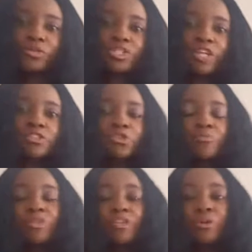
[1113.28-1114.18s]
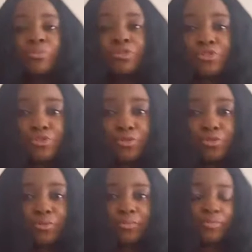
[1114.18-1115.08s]
she has shown me the number
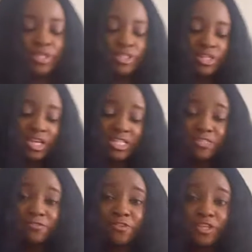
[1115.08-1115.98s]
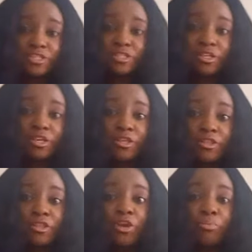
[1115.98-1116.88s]
two. She has fixed
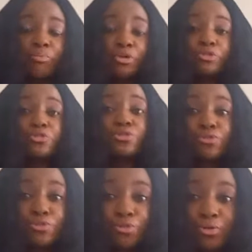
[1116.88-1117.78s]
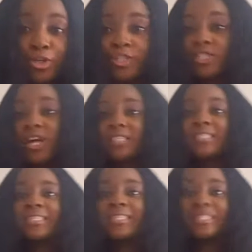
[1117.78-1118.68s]
the number two. She has
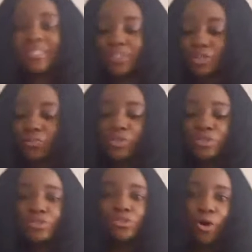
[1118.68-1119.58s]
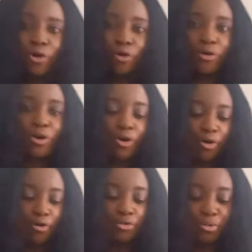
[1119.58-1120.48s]
listened to a song
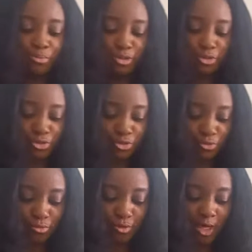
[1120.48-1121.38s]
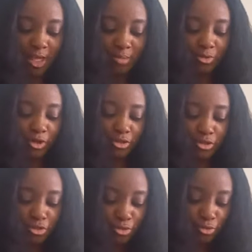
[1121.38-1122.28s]
on number two. I'm
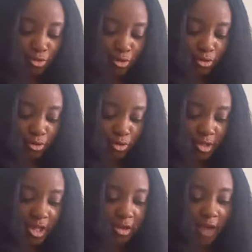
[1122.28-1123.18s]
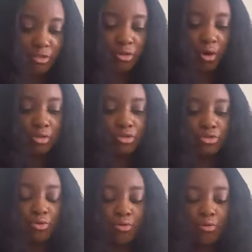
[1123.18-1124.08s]
going to, now you have to
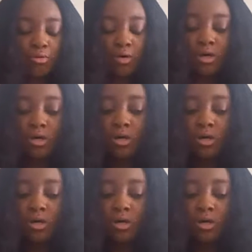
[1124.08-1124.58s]
also,